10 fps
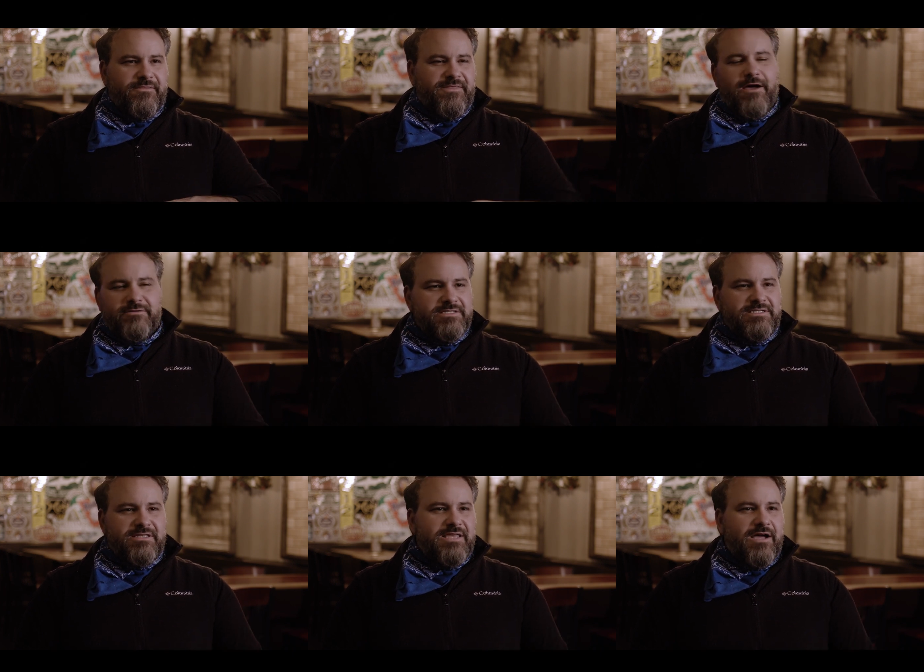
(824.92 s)

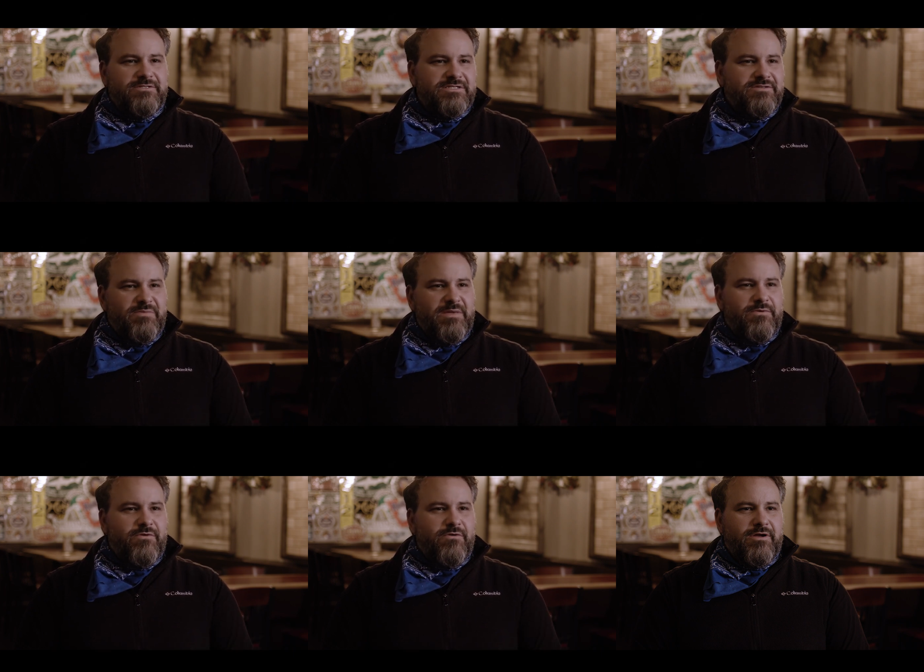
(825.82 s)
thousands and thousands of
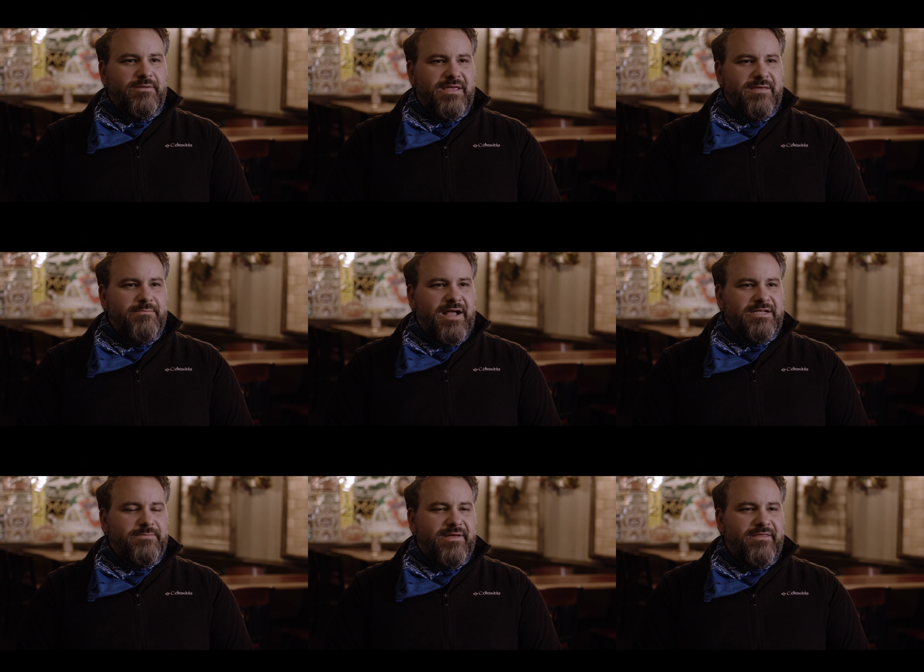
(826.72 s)
people who are going to be
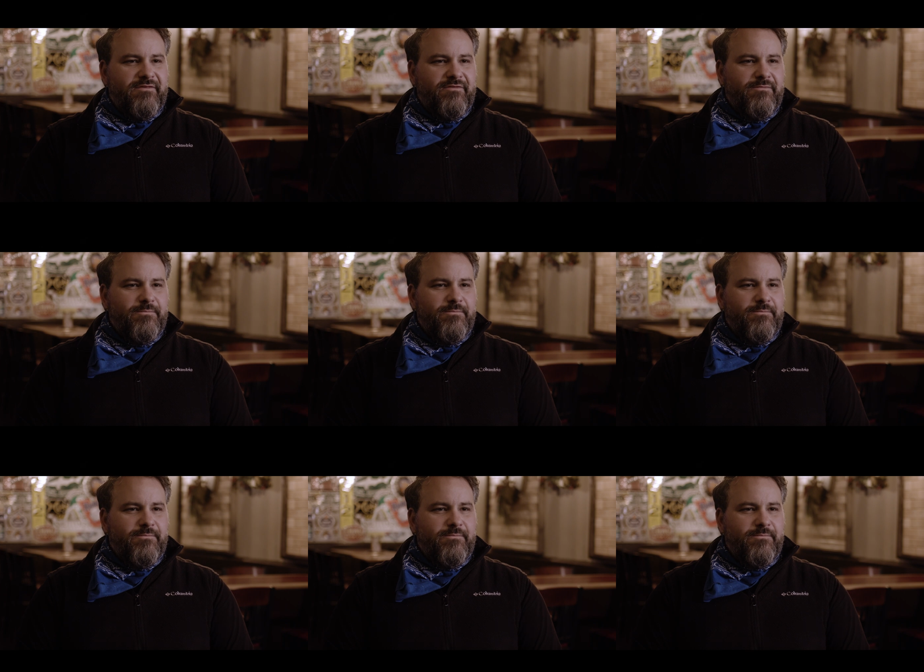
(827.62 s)
impacted by this.